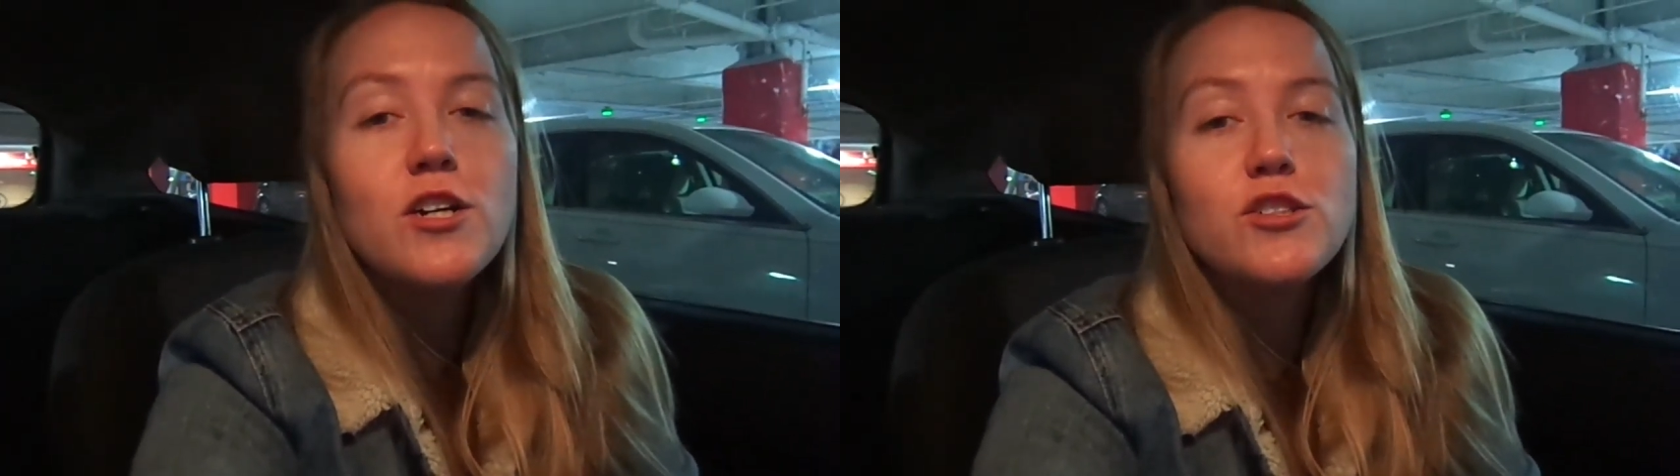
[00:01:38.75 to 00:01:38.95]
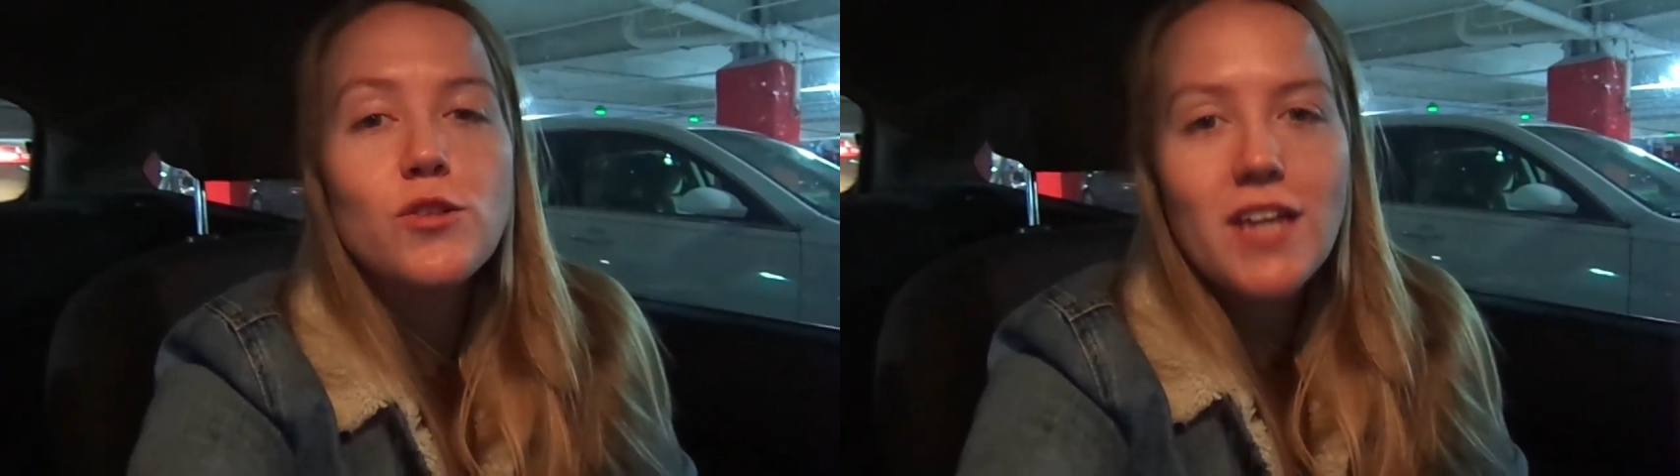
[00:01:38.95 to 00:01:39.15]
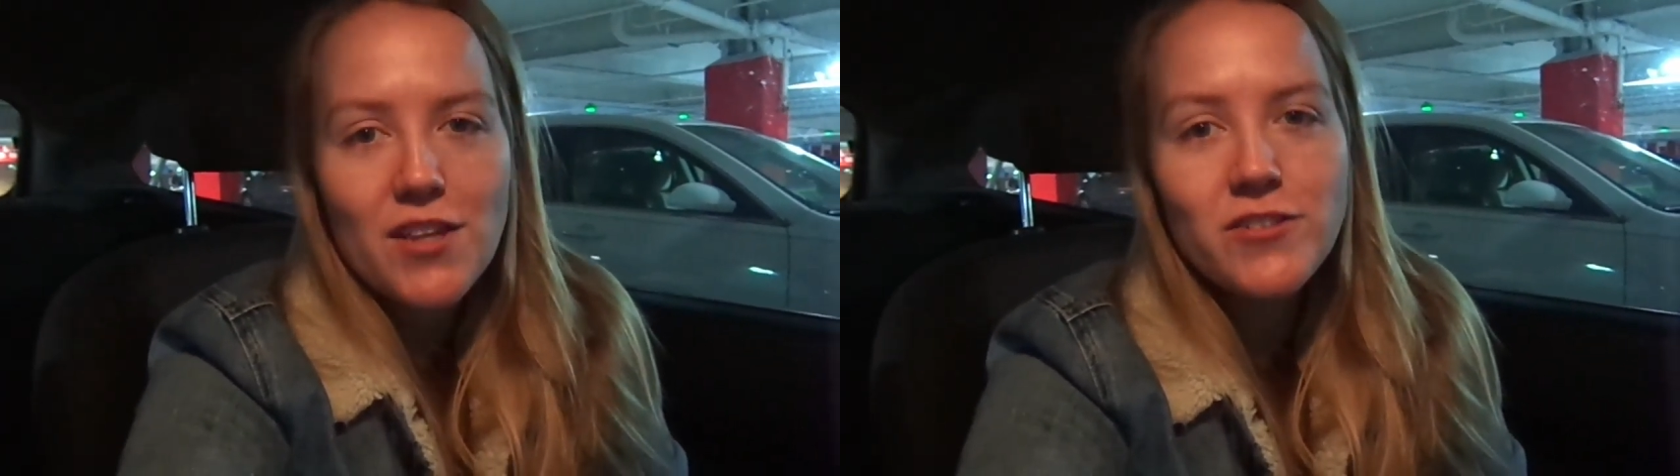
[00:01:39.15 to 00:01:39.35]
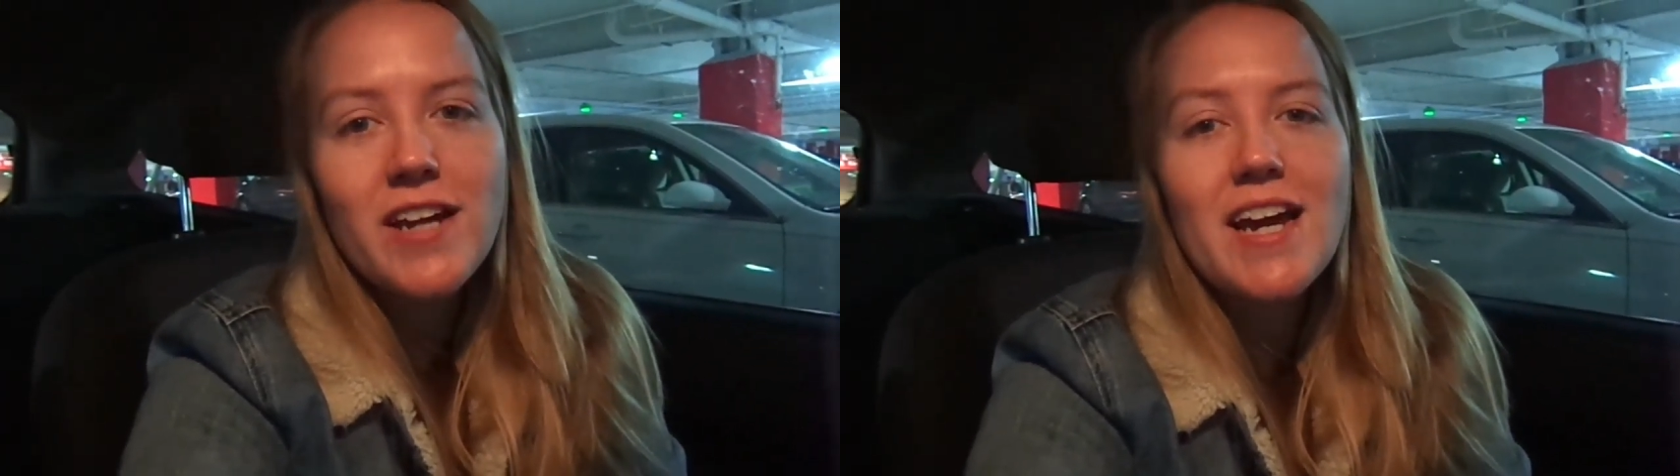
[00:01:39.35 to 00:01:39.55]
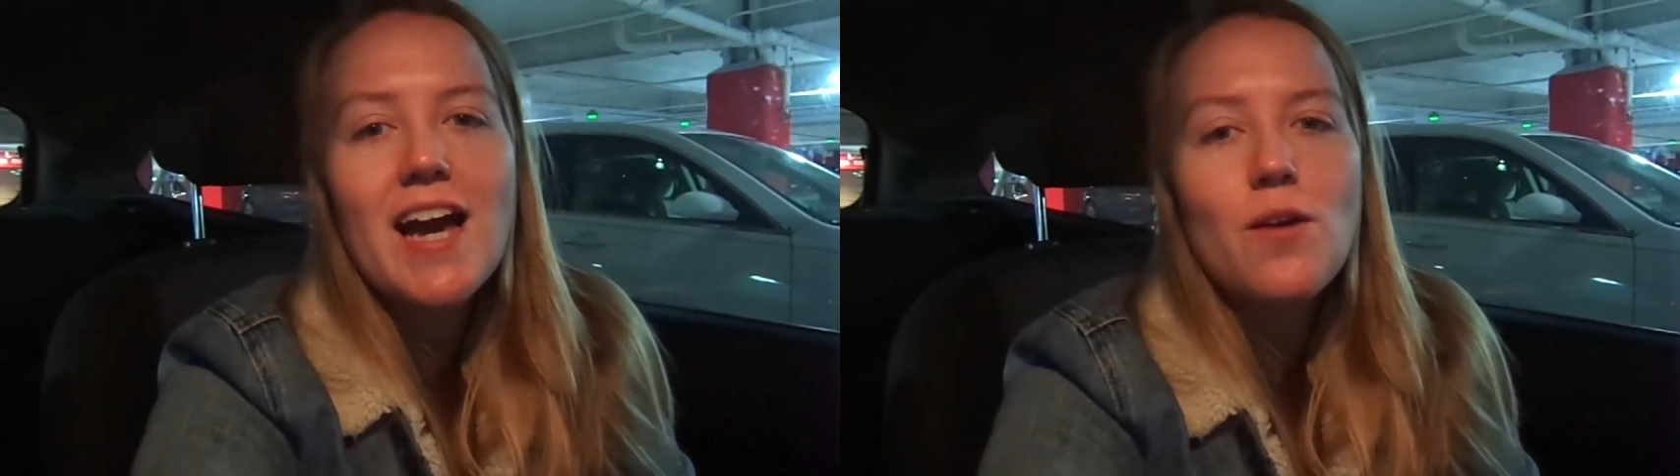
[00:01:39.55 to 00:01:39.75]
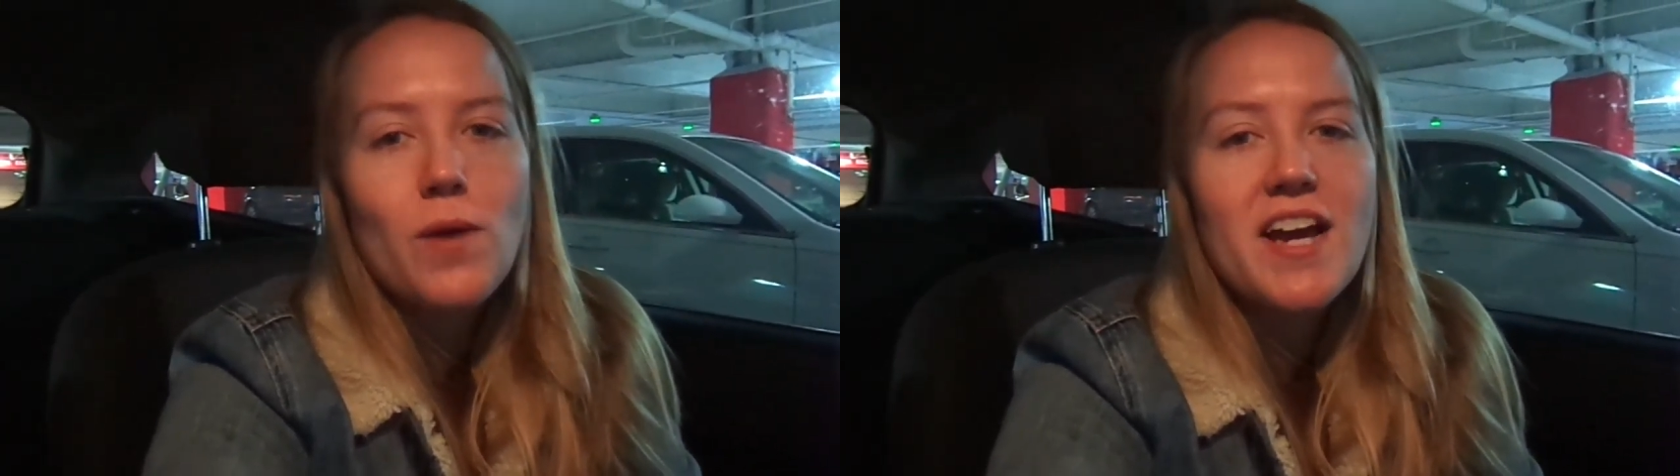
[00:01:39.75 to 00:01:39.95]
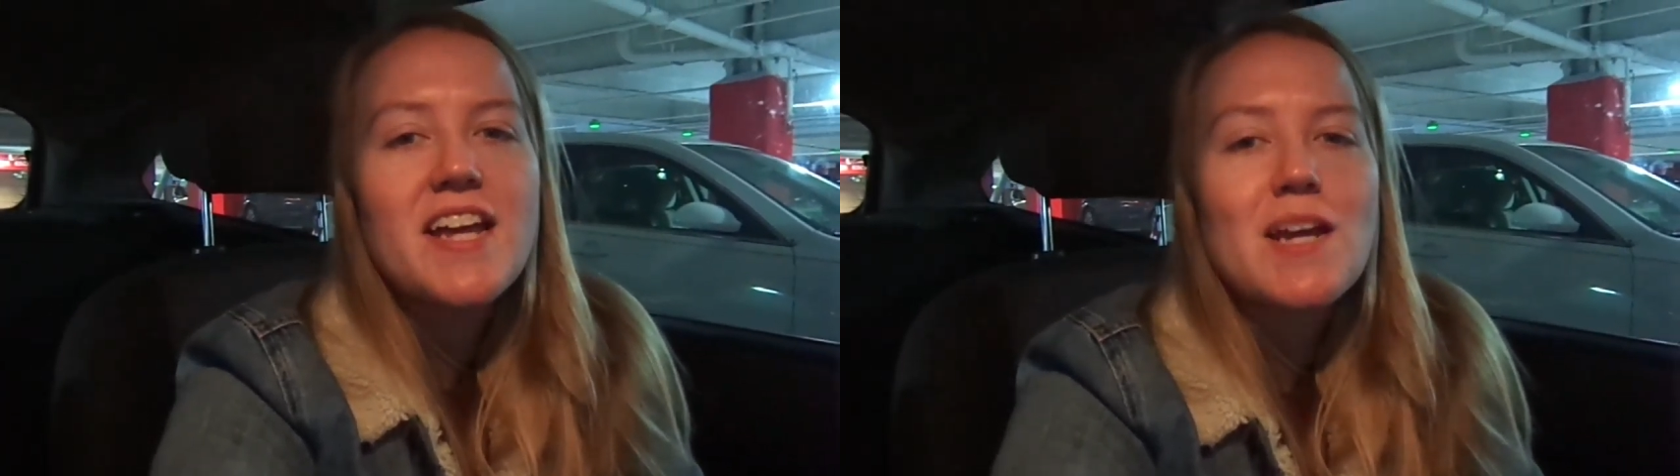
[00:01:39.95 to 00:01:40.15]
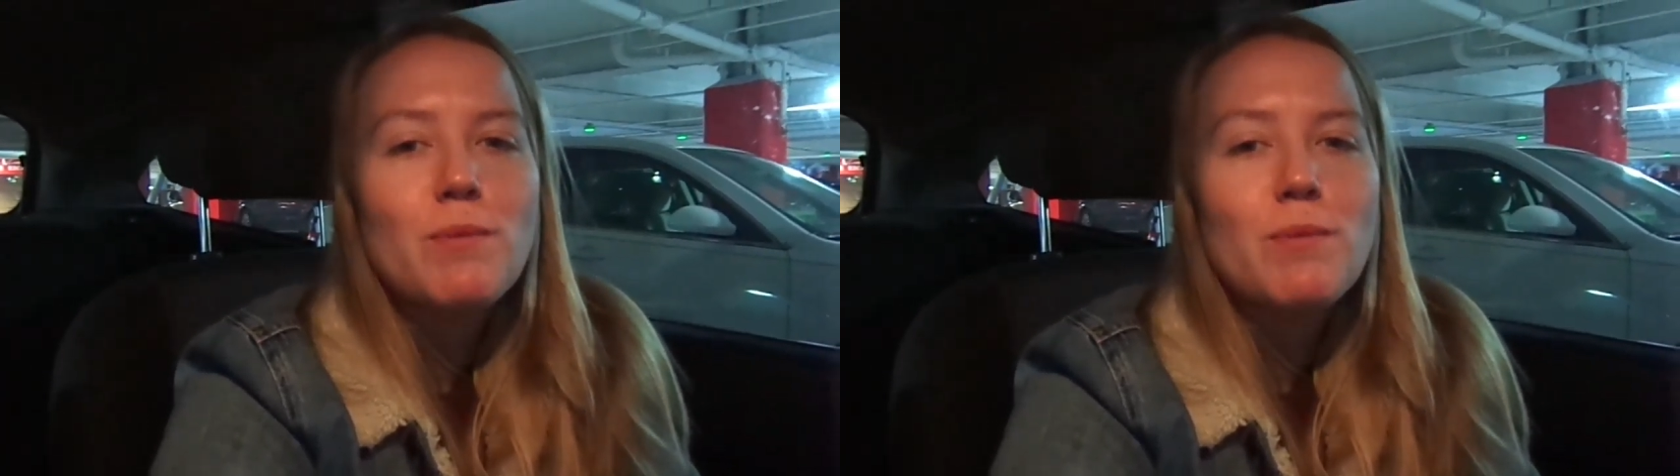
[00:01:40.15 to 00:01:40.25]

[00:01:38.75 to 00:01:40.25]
So the other day, I went and I